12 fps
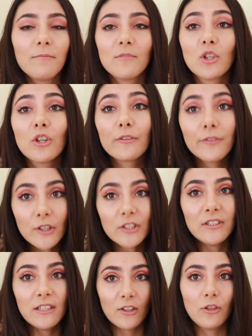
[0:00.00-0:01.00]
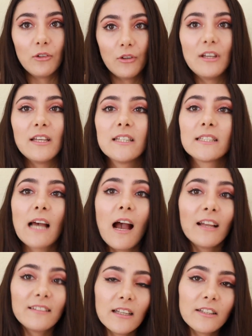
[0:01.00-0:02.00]
So the first thing to do is
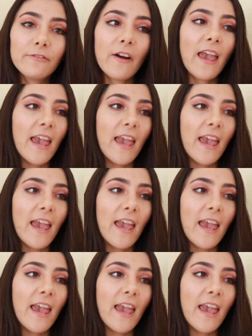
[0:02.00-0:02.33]
identify